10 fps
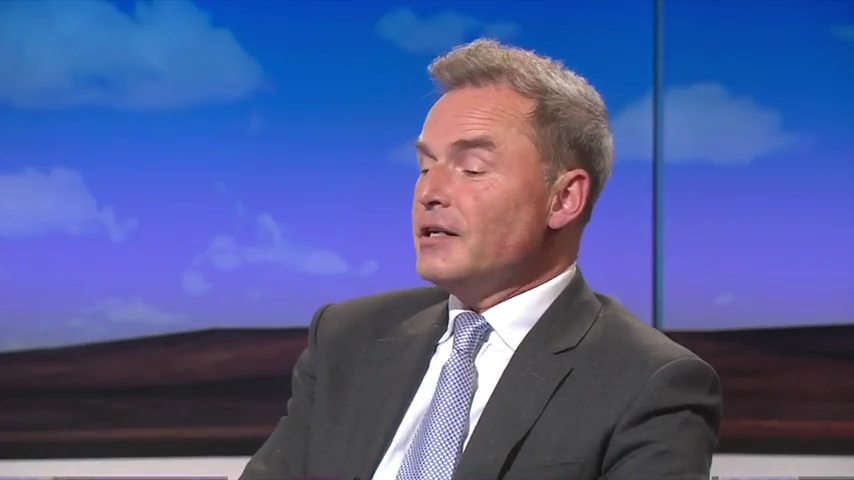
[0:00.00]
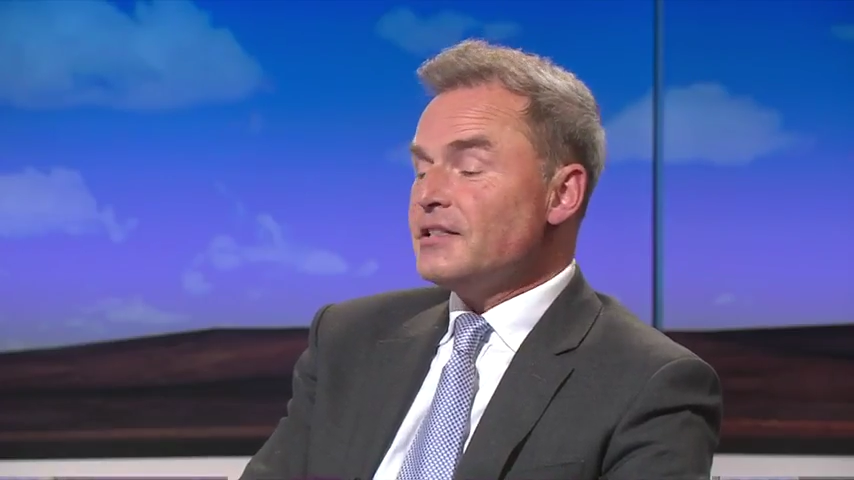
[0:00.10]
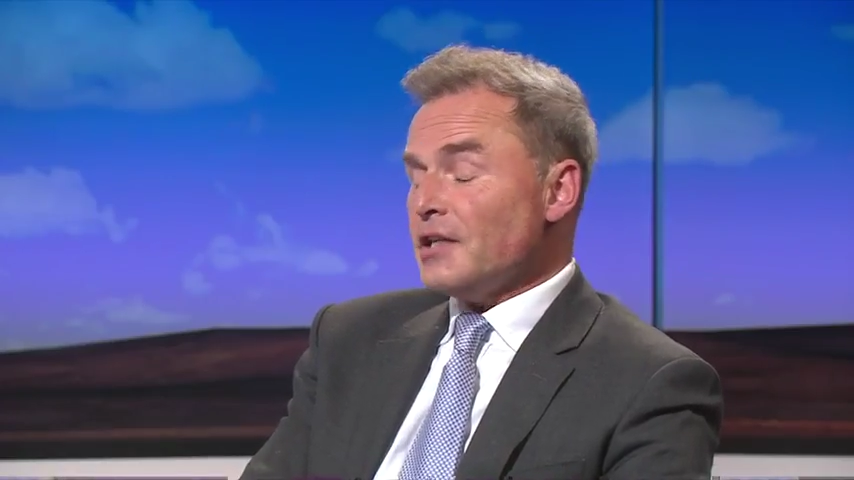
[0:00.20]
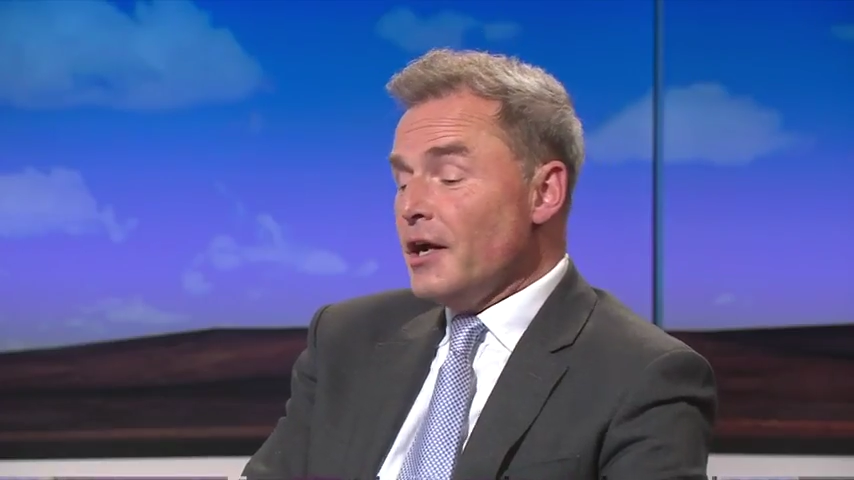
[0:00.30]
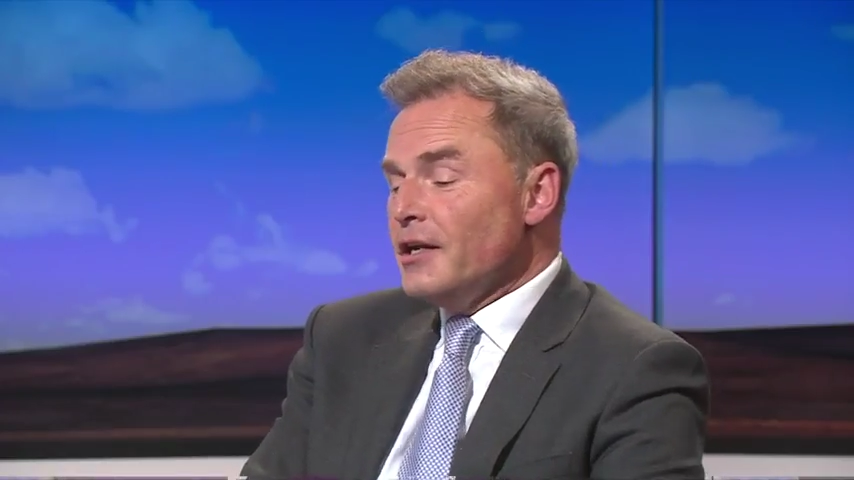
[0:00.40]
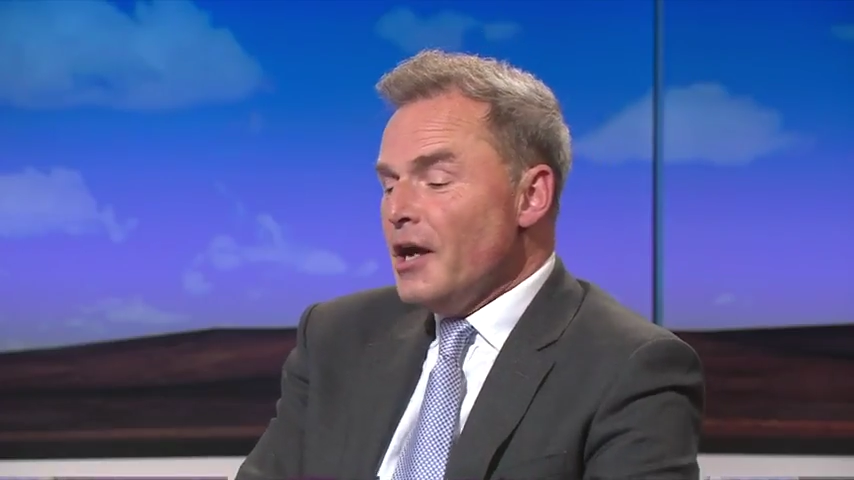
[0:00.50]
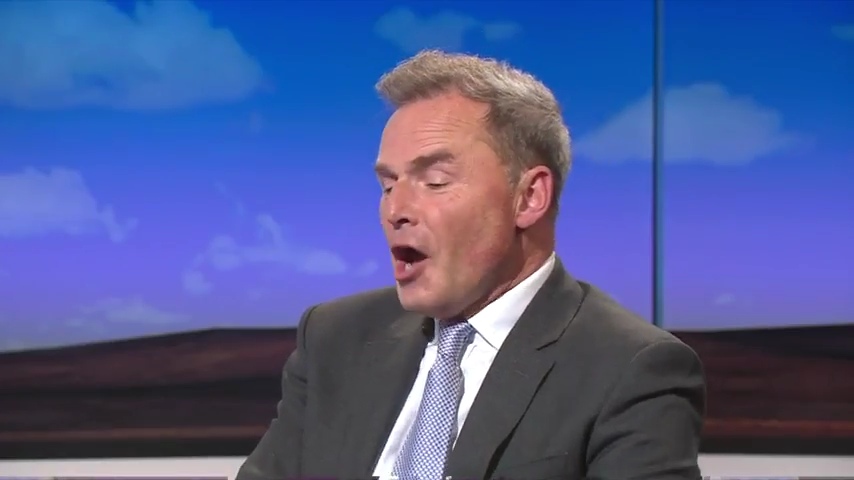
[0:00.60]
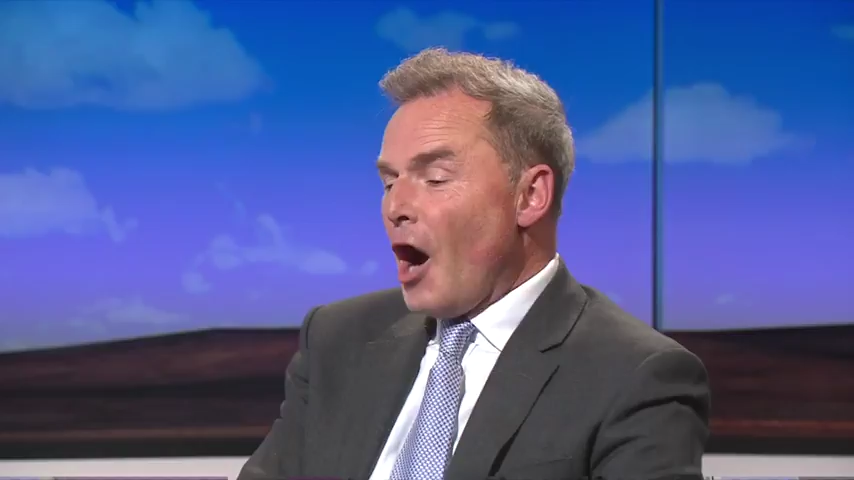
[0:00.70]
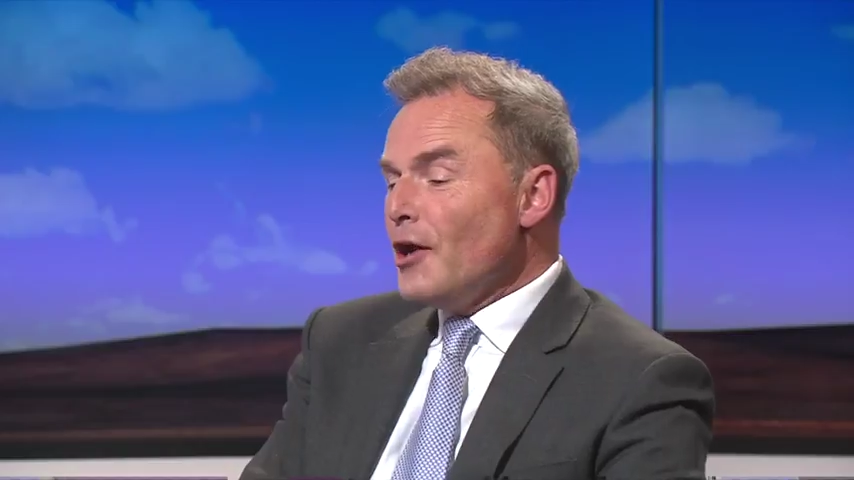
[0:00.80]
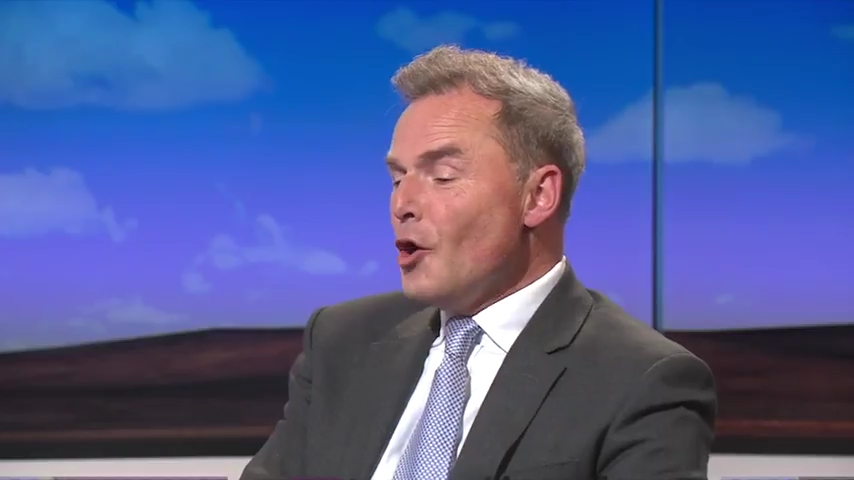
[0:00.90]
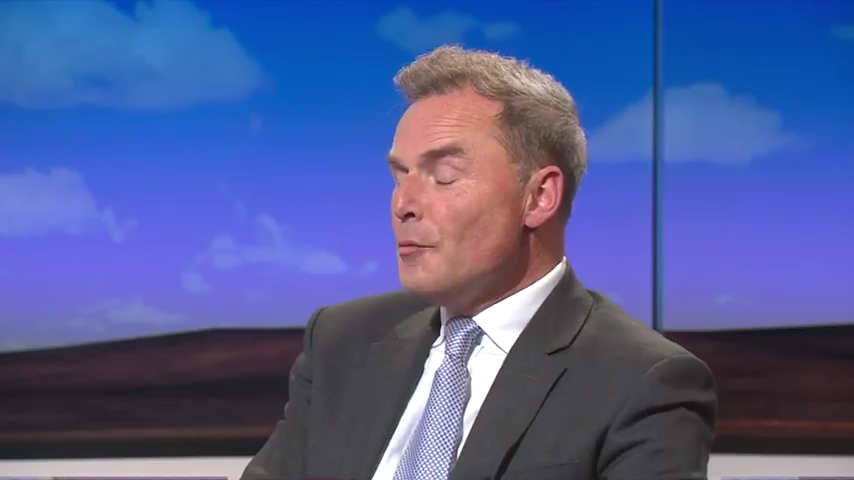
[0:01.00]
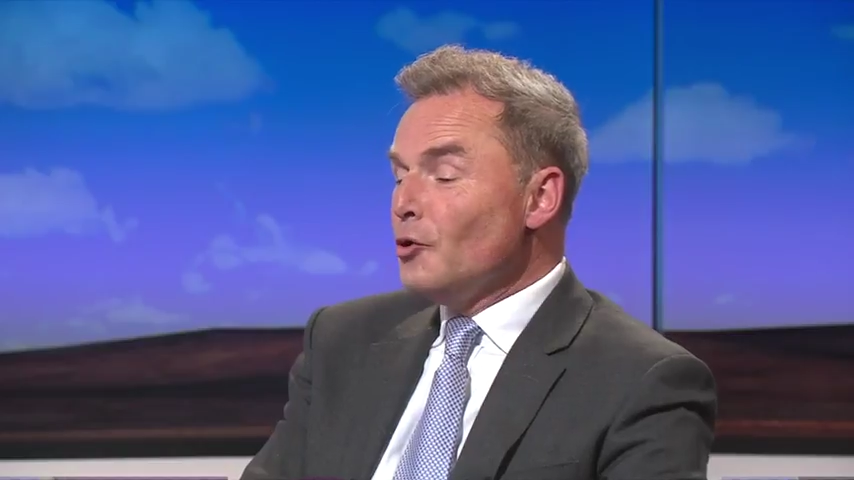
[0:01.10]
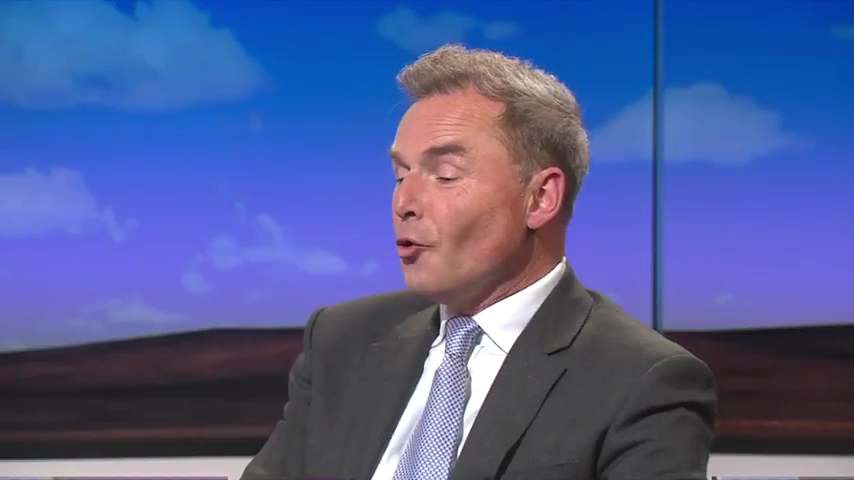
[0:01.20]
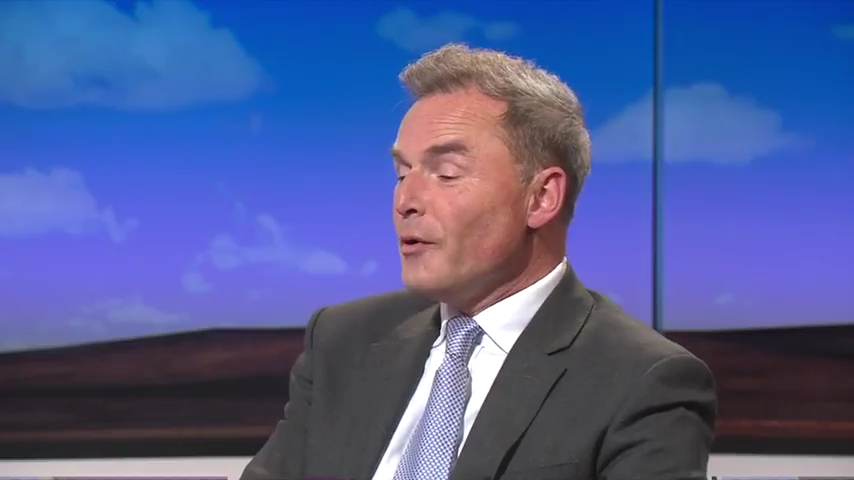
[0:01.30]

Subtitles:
Yes, I know, but look,